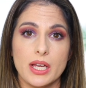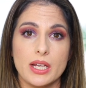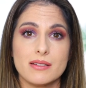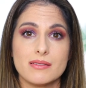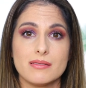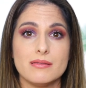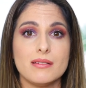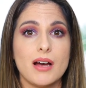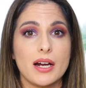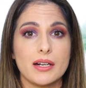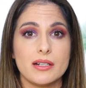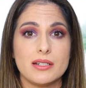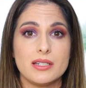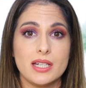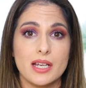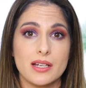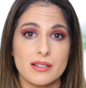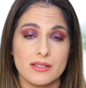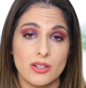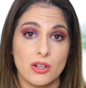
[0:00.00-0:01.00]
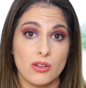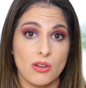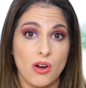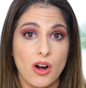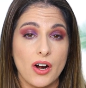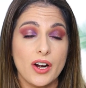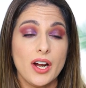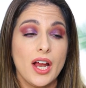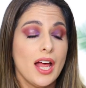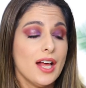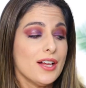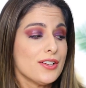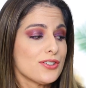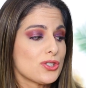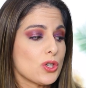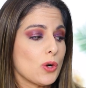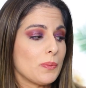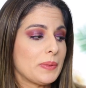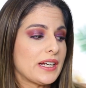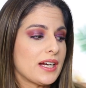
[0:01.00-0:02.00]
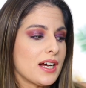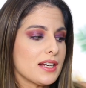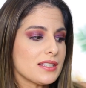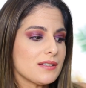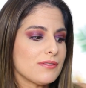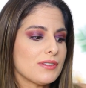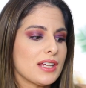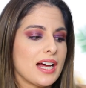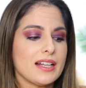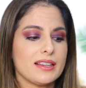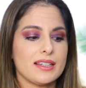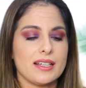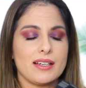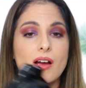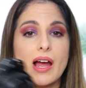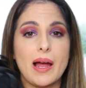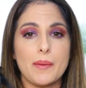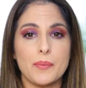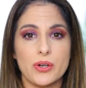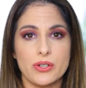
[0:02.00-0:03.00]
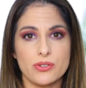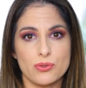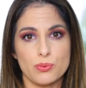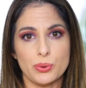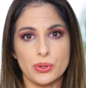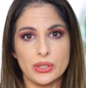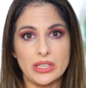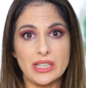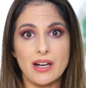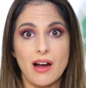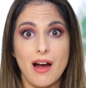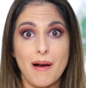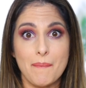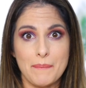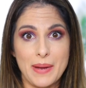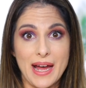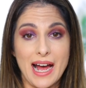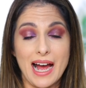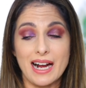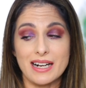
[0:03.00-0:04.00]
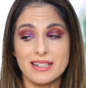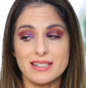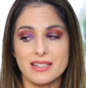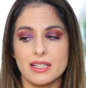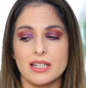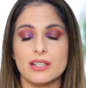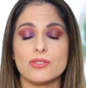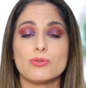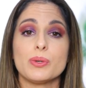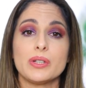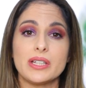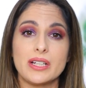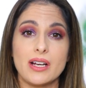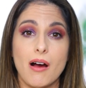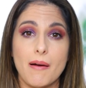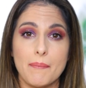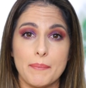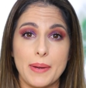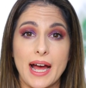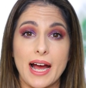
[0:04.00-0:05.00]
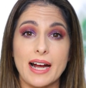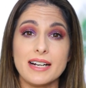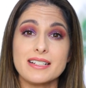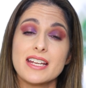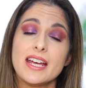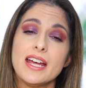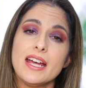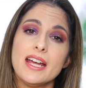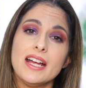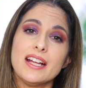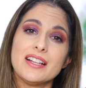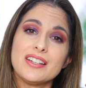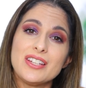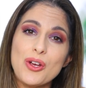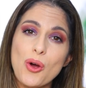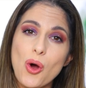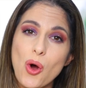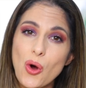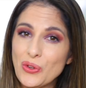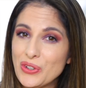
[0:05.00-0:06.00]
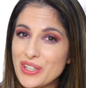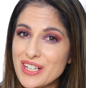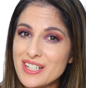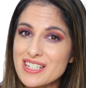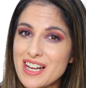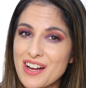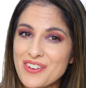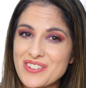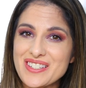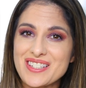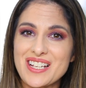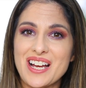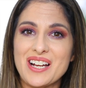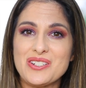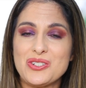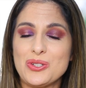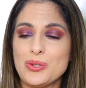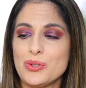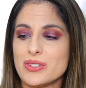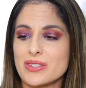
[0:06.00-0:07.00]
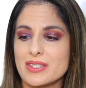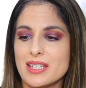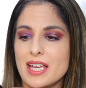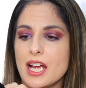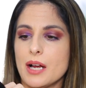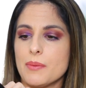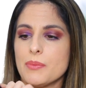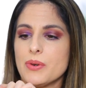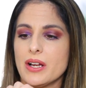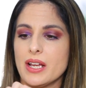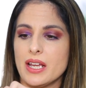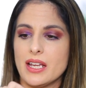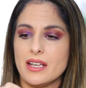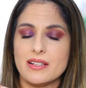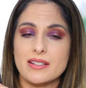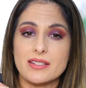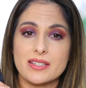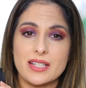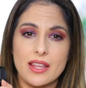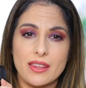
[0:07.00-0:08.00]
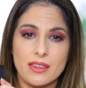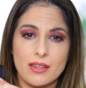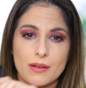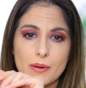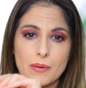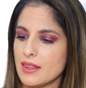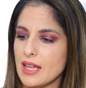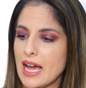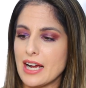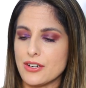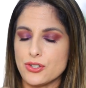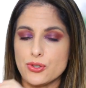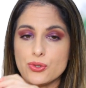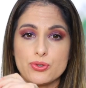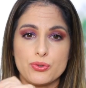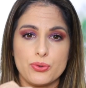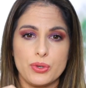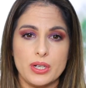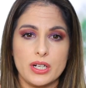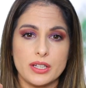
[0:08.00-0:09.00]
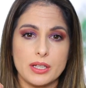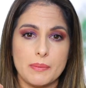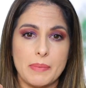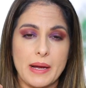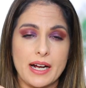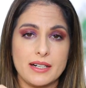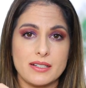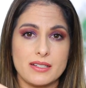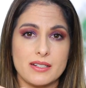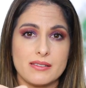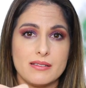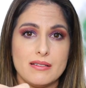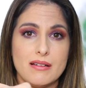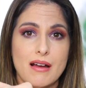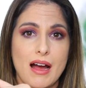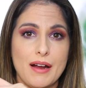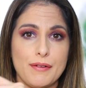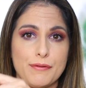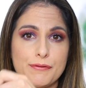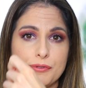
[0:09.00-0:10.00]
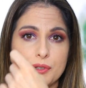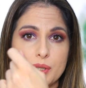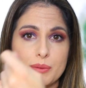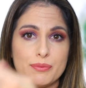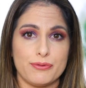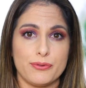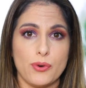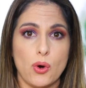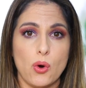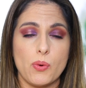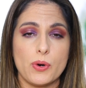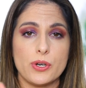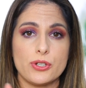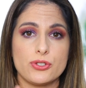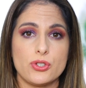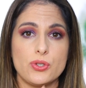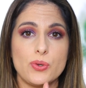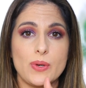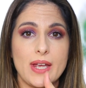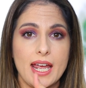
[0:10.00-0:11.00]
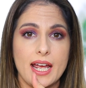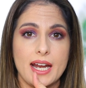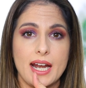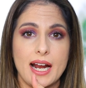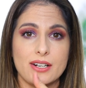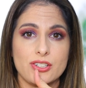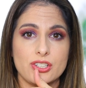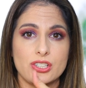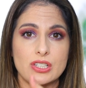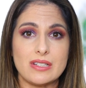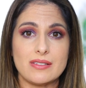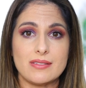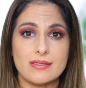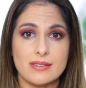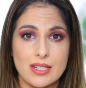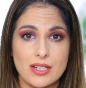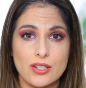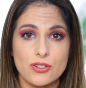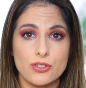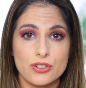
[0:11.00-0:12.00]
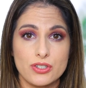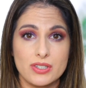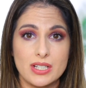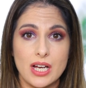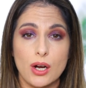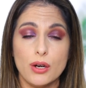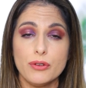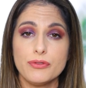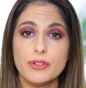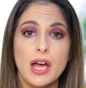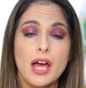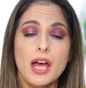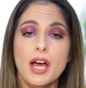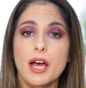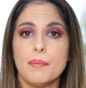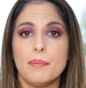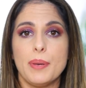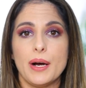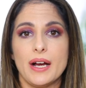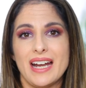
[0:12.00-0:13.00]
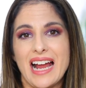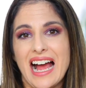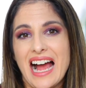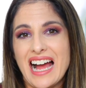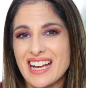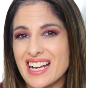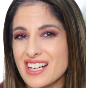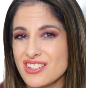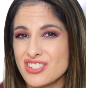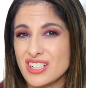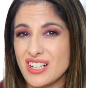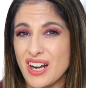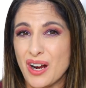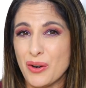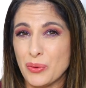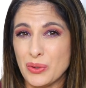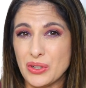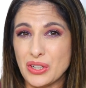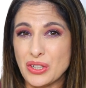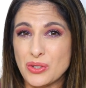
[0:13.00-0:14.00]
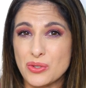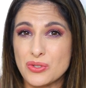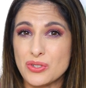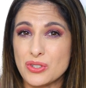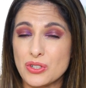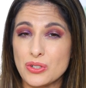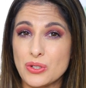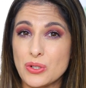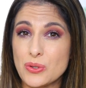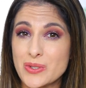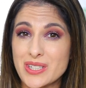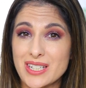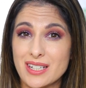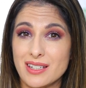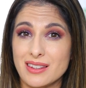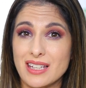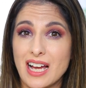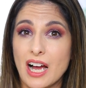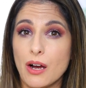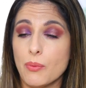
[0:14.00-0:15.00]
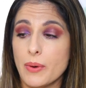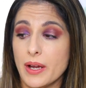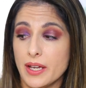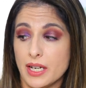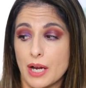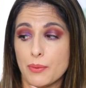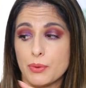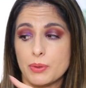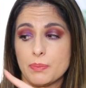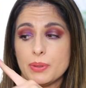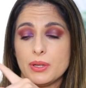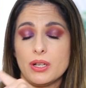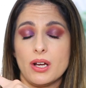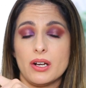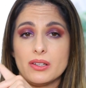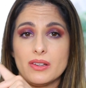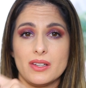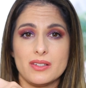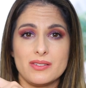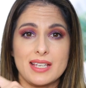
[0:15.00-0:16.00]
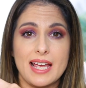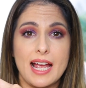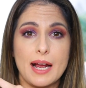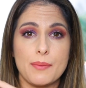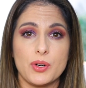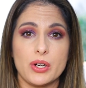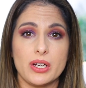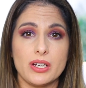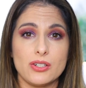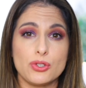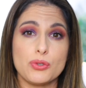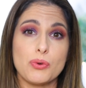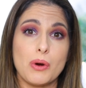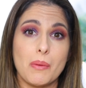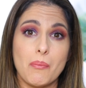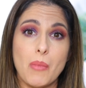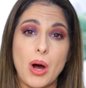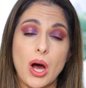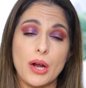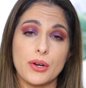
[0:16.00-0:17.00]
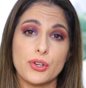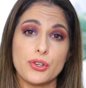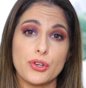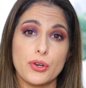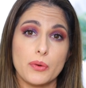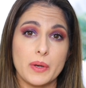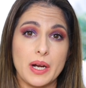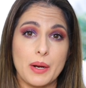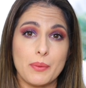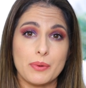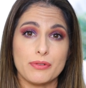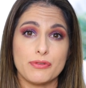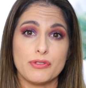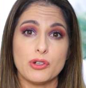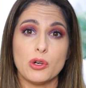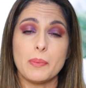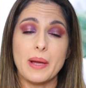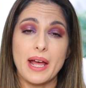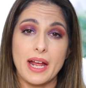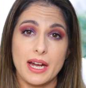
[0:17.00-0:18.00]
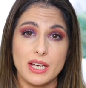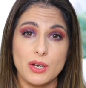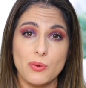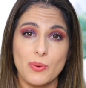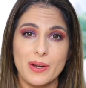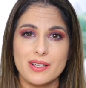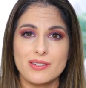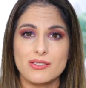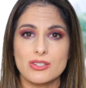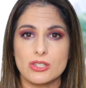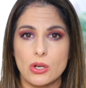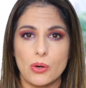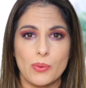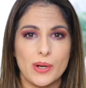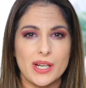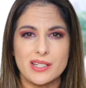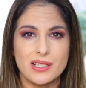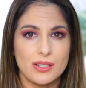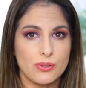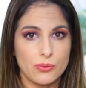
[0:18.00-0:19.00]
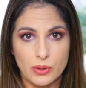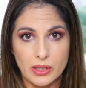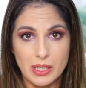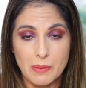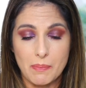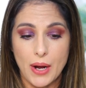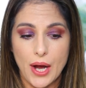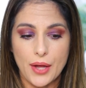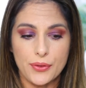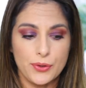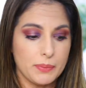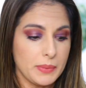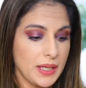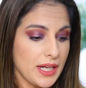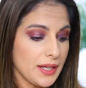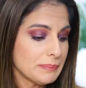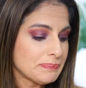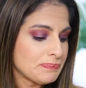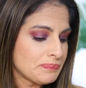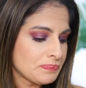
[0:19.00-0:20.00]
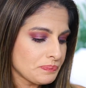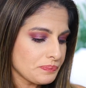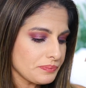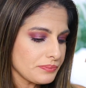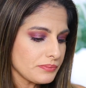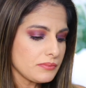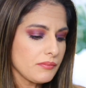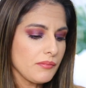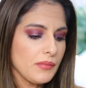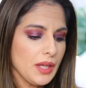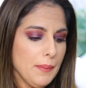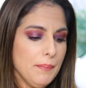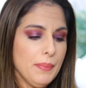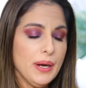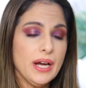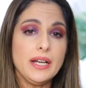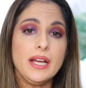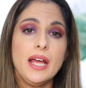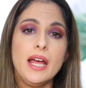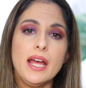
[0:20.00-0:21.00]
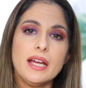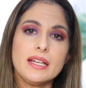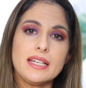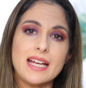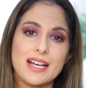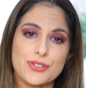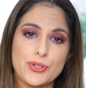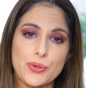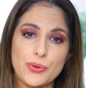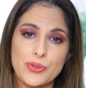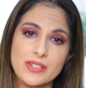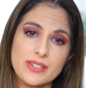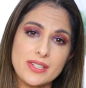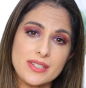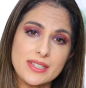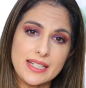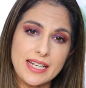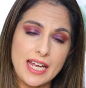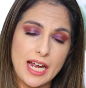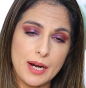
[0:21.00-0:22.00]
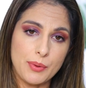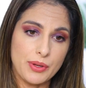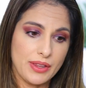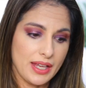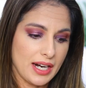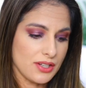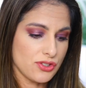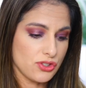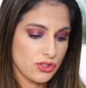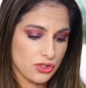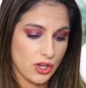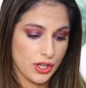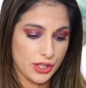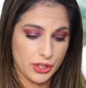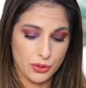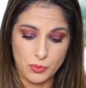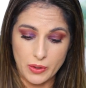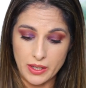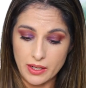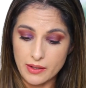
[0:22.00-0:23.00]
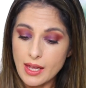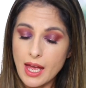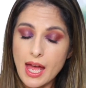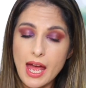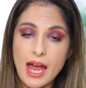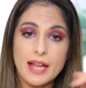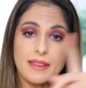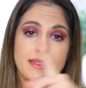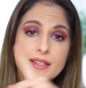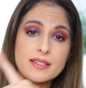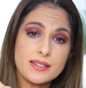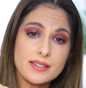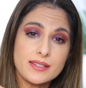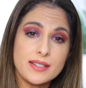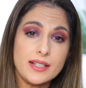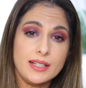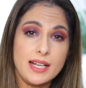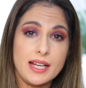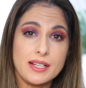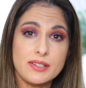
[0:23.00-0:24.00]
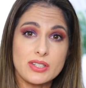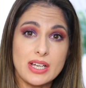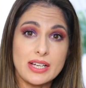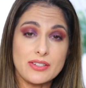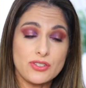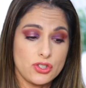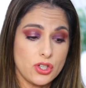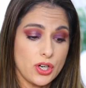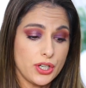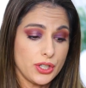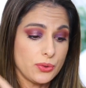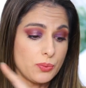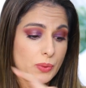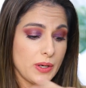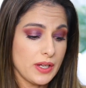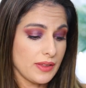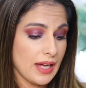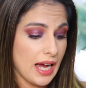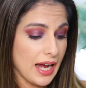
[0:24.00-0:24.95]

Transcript: It is not a DSLR. So because of that, the camera is really compact. It's really compact. The only downside to this camera is the, the actual screen on the back does not flip forward, so you can't actually see yourself. But I actually got really used to using it that way, and I would plug this camera into a monitor when I would film anyways, so it didn't really bother me. But yeah, so this is the camera that I started with and this is the lens I started with.